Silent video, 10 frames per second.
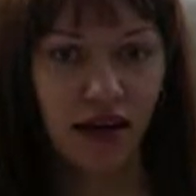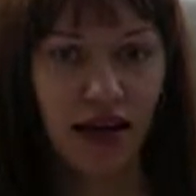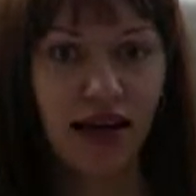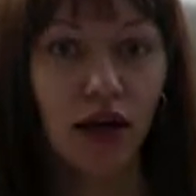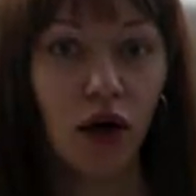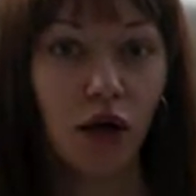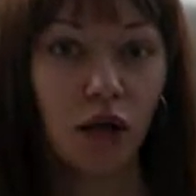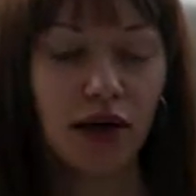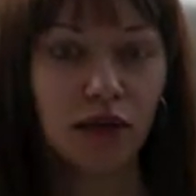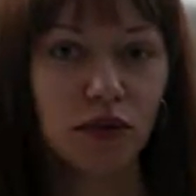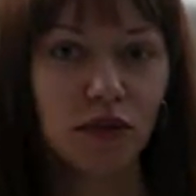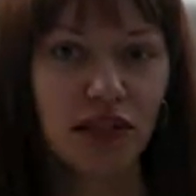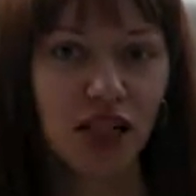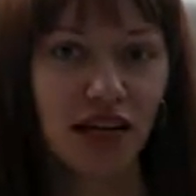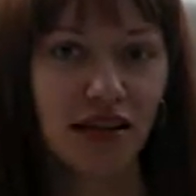Hello, welcome to my
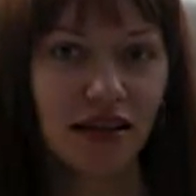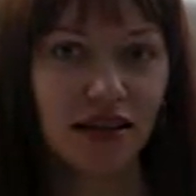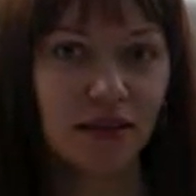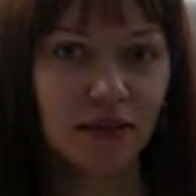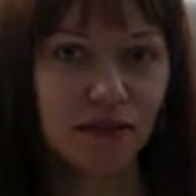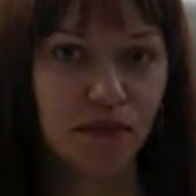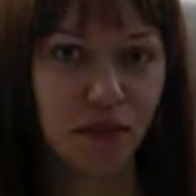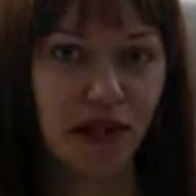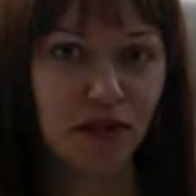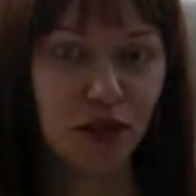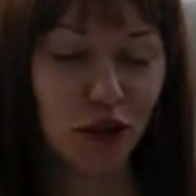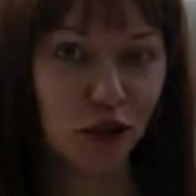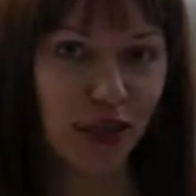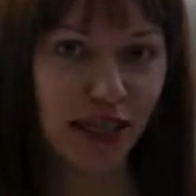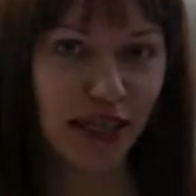channel. My name is
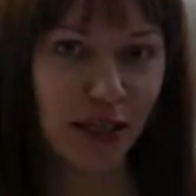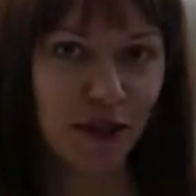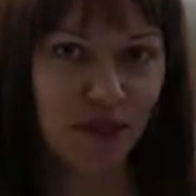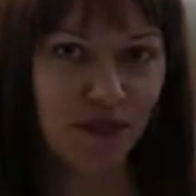Ree.